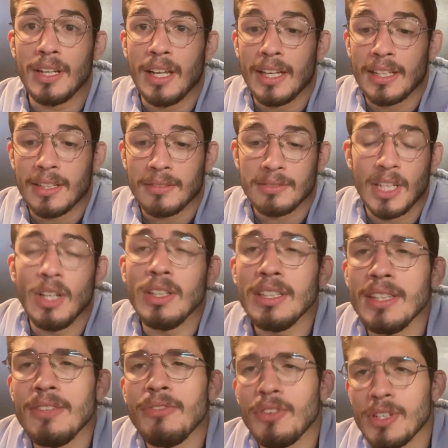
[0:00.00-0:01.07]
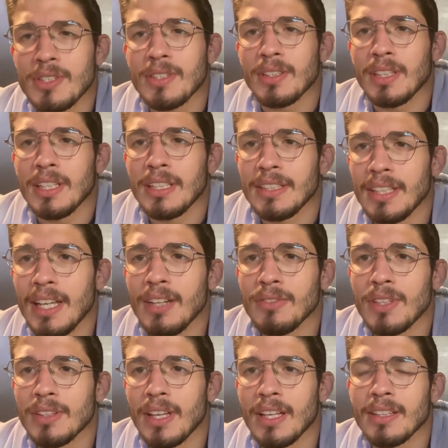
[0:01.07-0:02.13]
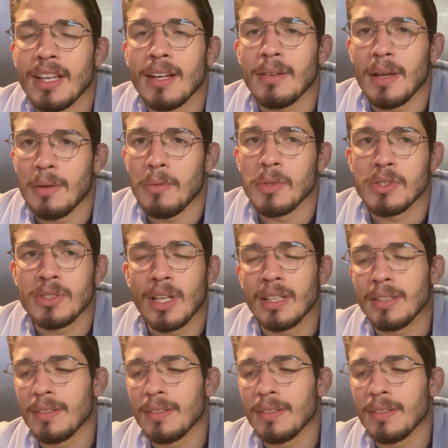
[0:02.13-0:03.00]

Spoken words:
Like the only difference in the end of the day that I was telling